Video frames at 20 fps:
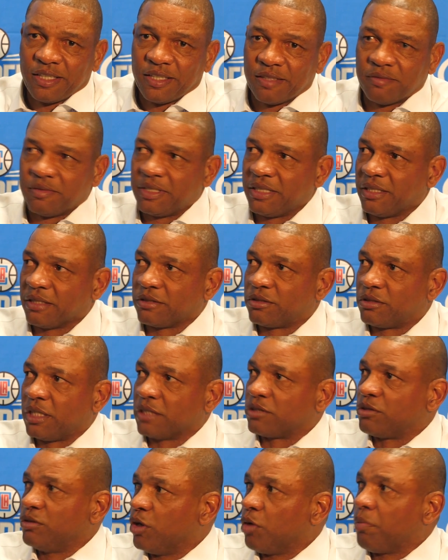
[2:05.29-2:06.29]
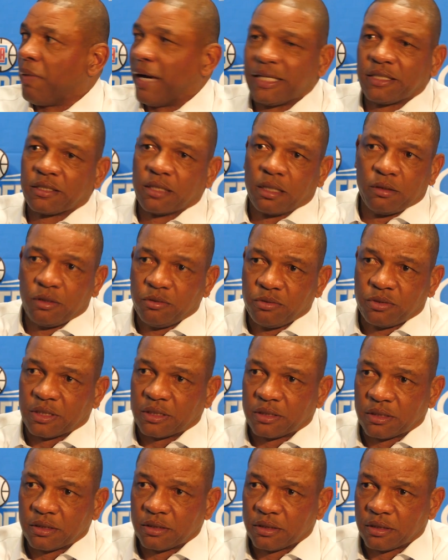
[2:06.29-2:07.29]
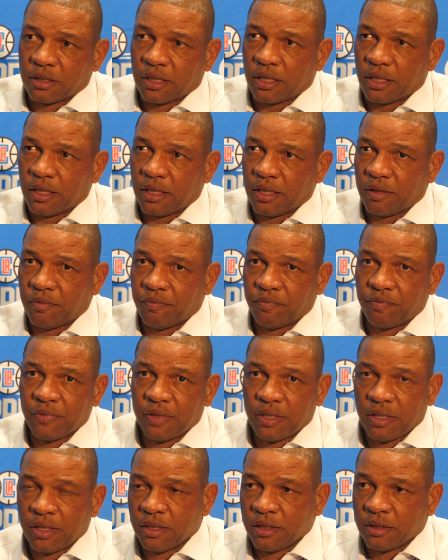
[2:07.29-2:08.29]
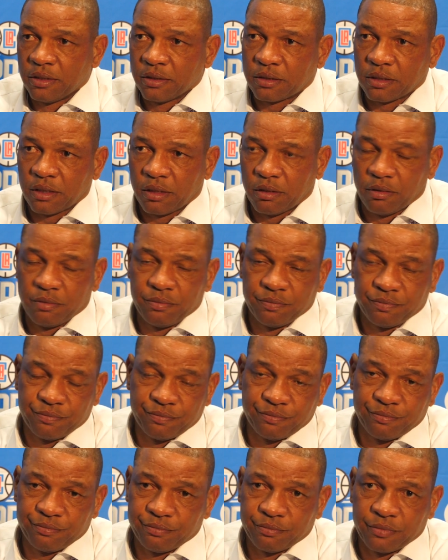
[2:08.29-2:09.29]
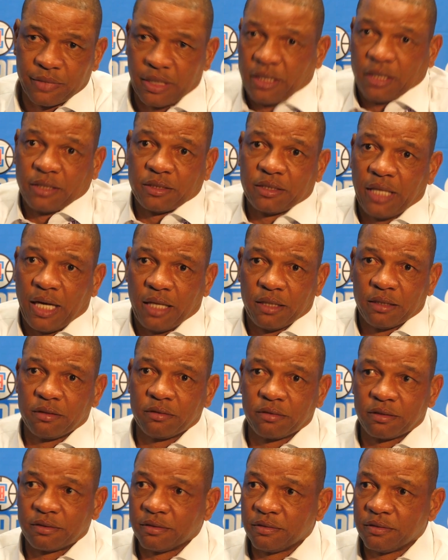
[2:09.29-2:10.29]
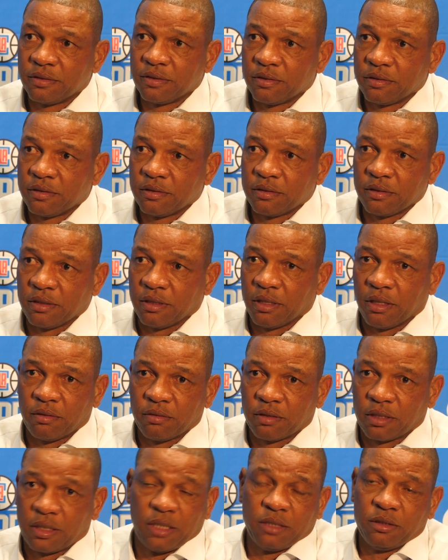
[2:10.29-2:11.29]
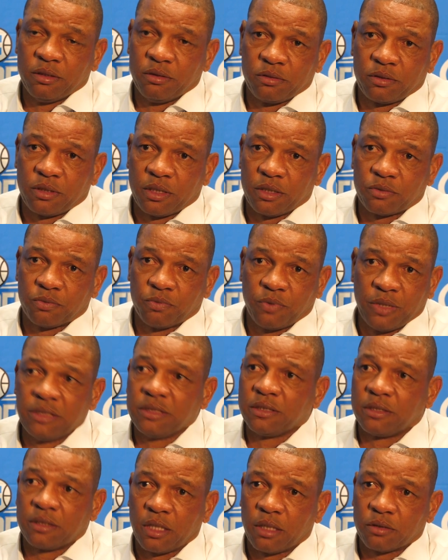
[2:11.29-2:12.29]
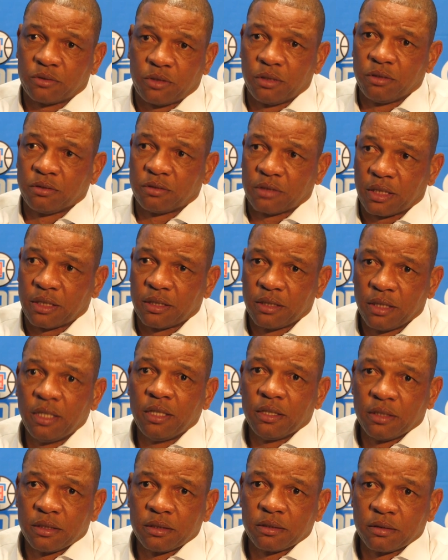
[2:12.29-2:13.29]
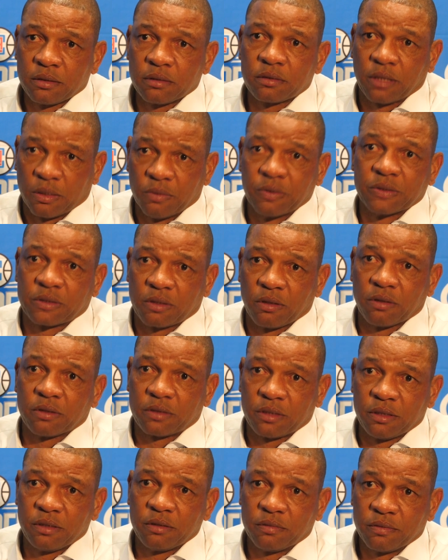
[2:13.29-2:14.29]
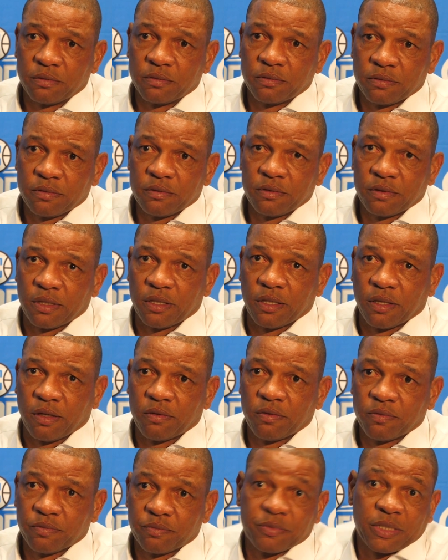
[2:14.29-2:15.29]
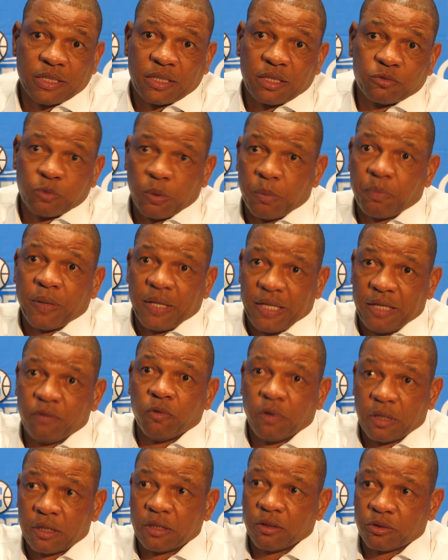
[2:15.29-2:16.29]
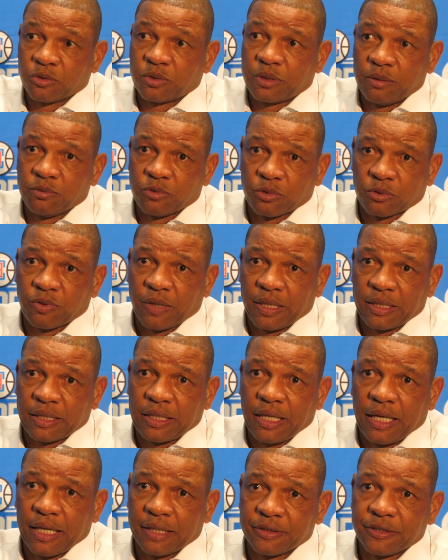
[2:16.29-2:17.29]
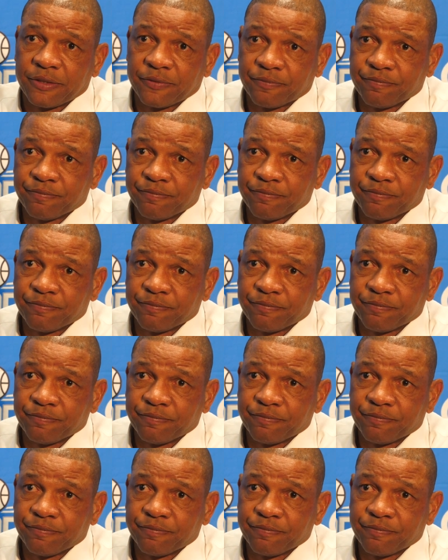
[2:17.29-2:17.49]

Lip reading: There's just nobody's losing. So let us not lose. The good news is Tuesday, someone's going to, because we're playing one of those teams we're trying to catch.